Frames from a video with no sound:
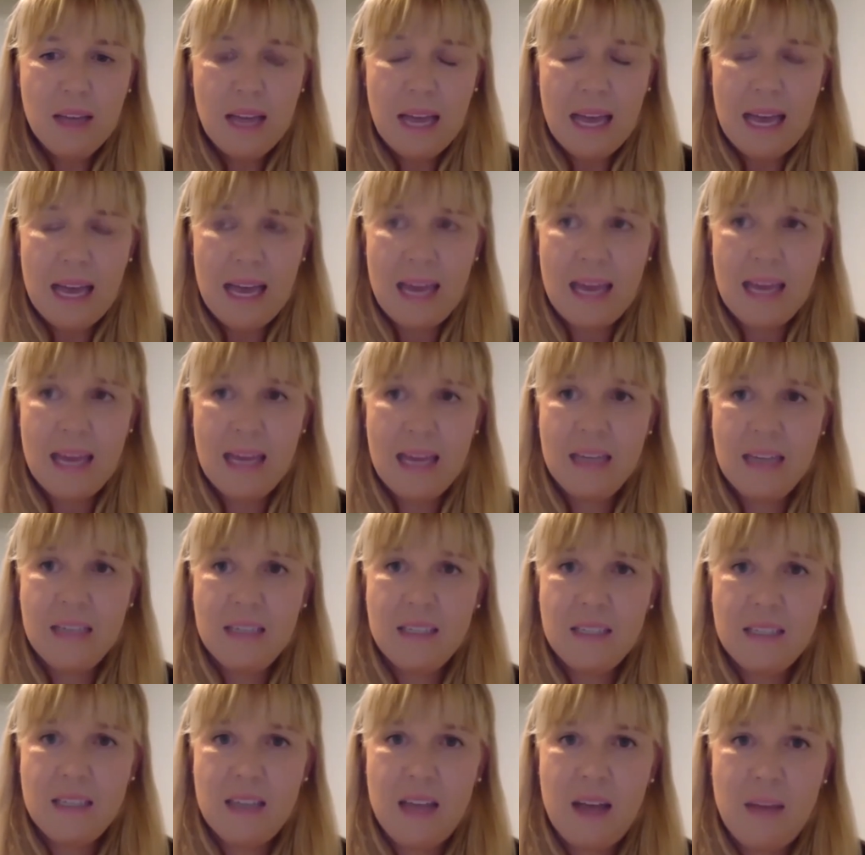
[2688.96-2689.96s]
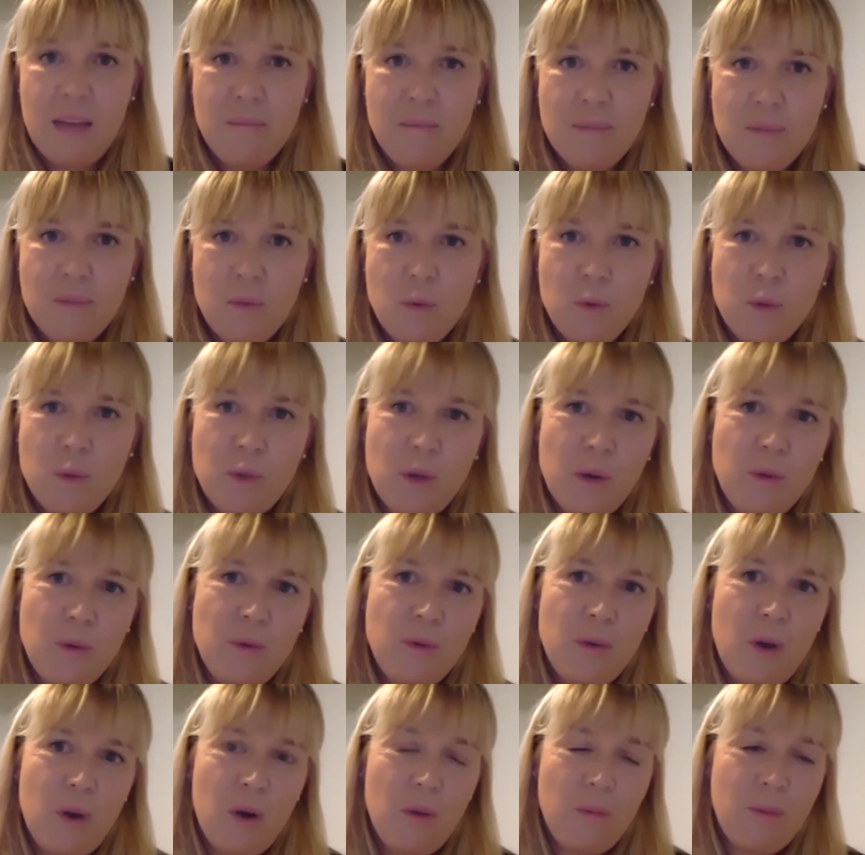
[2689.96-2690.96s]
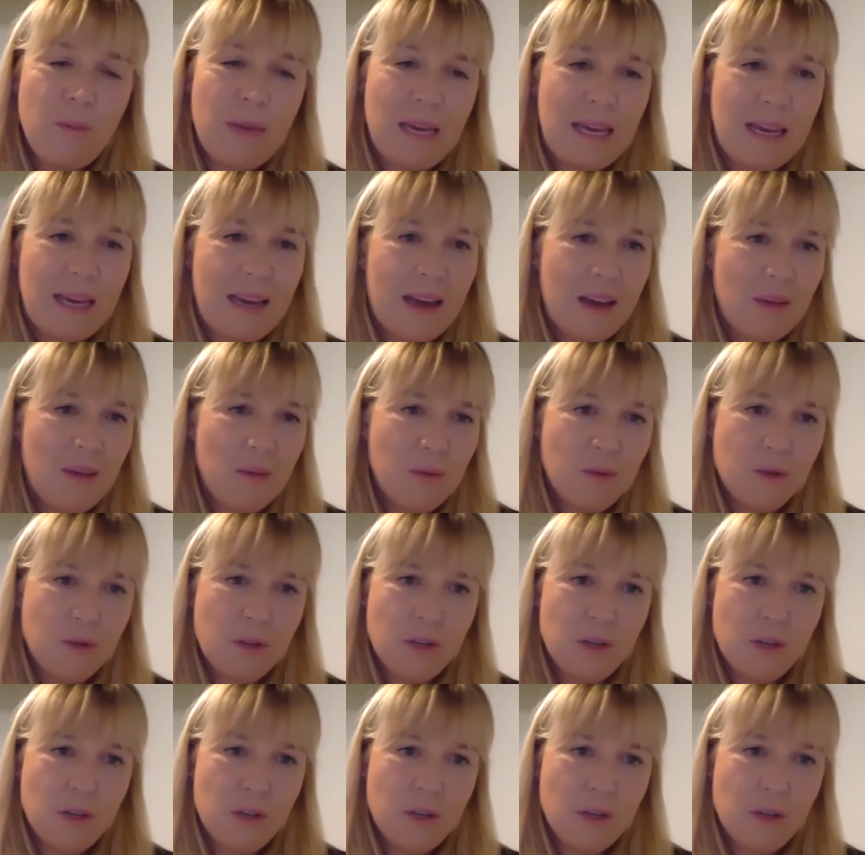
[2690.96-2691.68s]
And also not being able